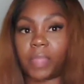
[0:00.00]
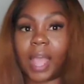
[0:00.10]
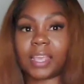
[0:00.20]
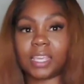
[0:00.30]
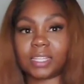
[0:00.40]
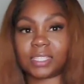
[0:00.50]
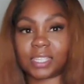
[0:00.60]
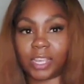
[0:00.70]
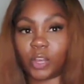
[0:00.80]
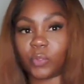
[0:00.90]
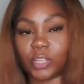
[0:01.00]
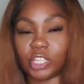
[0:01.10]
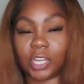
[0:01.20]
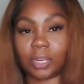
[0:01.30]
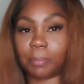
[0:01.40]
I can tell these
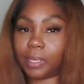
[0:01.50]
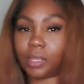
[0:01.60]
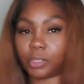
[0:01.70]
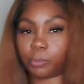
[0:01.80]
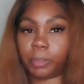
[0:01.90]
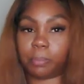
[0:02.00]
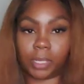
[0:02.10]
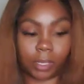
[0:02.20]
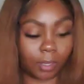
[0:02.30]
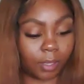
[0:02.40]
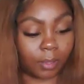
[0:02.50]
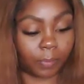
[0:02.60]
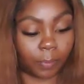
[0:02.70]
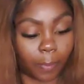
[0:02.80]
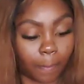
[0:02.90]
are going to be a little bit big
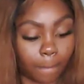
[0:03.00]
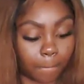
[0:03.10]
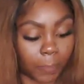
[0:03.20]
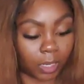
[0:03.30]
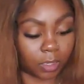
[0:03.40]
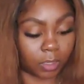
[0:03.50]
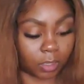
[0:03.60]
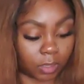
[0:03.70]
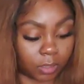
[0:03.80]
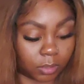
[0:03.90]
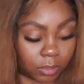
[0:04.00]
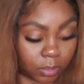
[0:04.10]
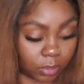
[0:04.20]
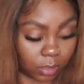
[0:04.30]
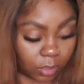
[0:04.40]

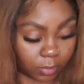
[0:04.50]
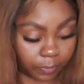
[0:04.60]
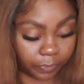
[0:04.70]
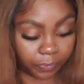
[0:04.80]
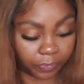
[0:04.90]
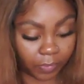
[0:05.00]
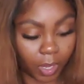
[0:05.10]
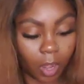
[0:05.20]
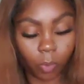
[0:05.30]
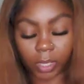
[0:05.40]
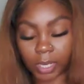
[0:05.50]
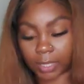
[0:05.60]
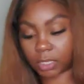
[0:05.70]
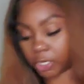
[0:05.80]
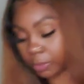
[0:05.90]
because they're
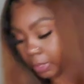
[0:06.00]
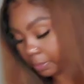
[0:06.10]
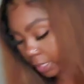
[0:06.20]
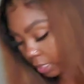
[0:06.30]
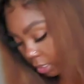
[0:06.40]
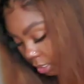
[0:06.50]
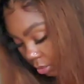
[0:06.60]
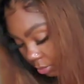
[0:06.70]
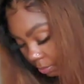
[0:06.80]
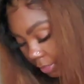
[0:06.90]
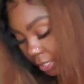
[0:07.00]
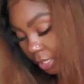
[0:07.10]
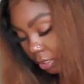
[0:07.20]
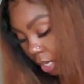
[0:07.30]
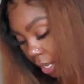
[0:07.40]
not terribly big though. But
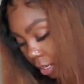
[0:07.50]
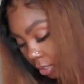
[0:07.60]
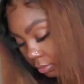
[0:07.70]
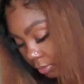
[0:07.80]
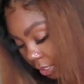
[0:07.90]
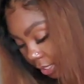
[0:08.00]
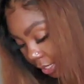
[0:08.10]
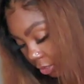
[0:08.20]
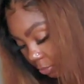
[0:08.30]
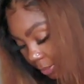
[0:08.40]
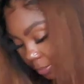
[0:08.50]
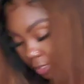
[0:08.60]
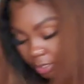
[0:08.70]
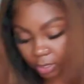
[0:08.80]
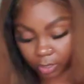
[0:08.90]
yeah, no, yeah, they're a little bit
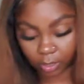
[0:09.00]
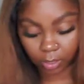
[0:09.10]
big.